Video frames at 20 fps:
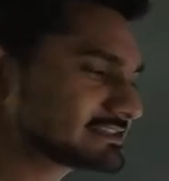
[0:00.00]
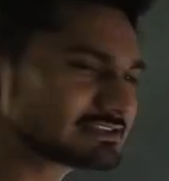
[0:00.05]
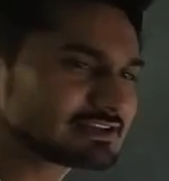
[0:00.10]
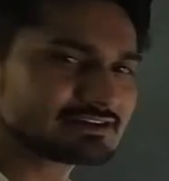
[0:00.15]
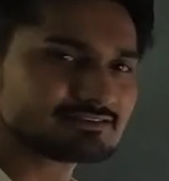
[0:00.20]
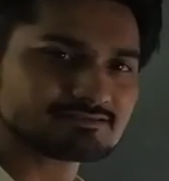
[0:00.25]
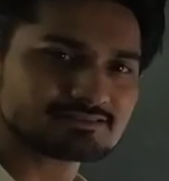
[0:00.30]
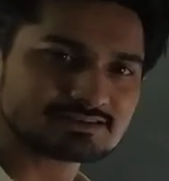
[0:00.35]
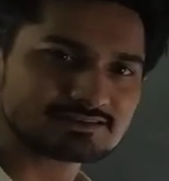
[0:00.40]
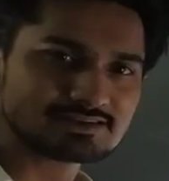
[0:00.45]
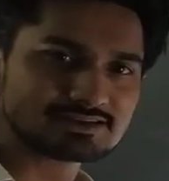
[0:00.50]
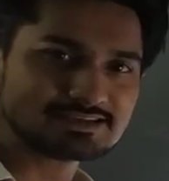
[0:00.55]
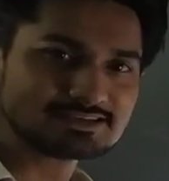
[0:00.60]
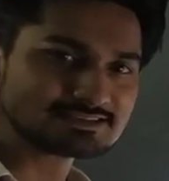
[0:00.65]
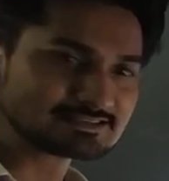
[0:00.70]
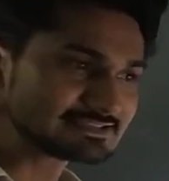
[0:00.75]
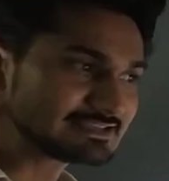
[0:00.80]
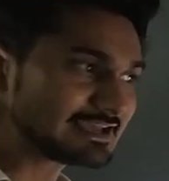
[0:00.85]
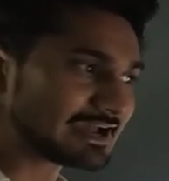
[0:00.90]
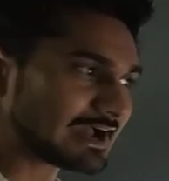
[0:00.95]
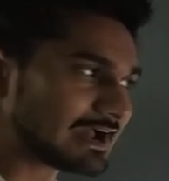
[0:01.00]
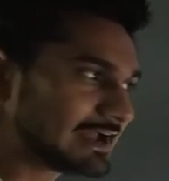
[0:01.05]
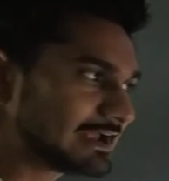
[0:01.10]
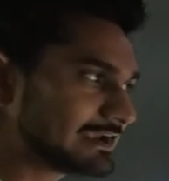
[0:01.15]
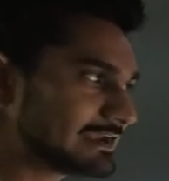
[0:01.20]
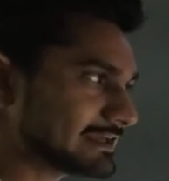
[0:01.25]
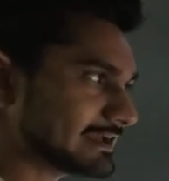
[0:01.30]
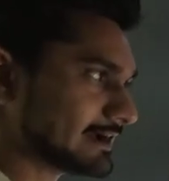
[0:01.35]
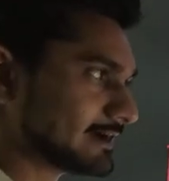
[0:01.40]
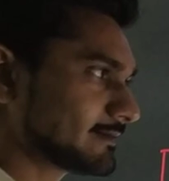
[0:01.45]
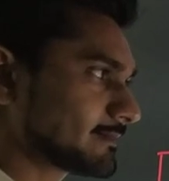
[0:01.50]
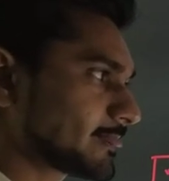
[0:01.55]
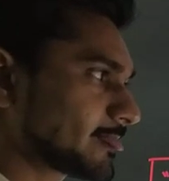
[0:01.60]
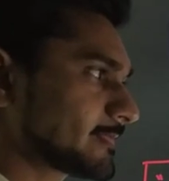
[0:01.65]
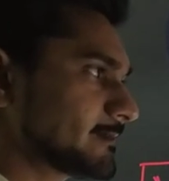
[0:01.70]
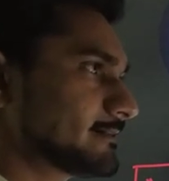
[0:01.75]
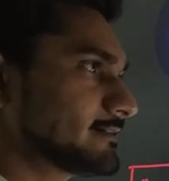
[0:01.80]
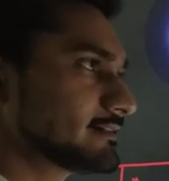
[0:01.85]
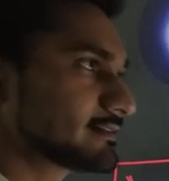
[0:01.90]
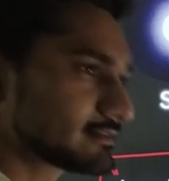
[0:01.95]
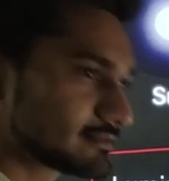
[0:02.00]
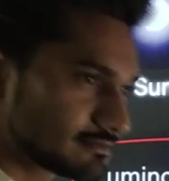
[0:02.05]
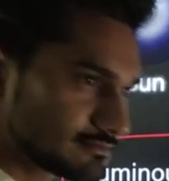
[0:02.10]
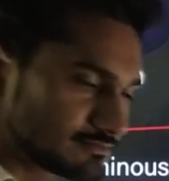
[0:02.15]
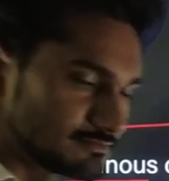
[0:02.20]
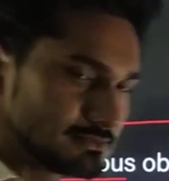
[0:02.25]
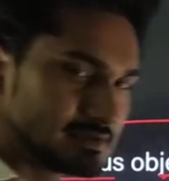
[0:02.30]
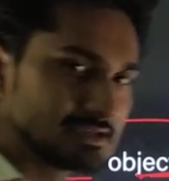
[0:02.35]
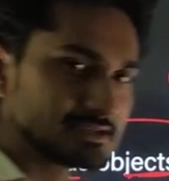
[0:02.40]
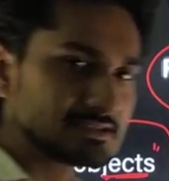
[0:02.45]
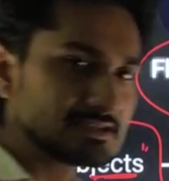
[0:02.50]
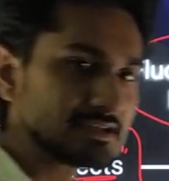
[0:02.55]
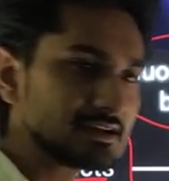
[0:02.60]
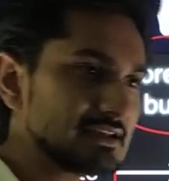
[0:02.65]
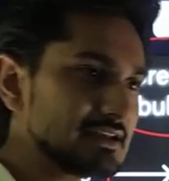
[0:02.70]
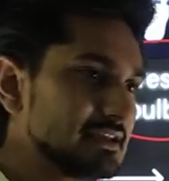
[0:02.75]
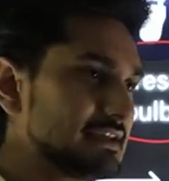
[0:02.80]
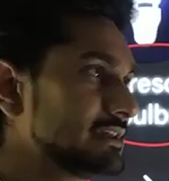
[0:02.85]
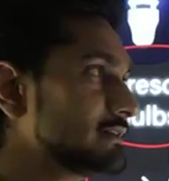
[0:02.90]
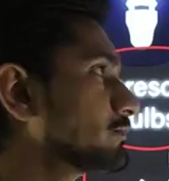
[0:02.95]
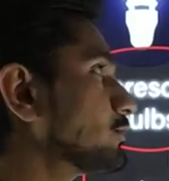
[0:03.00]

is an easy idea. Basically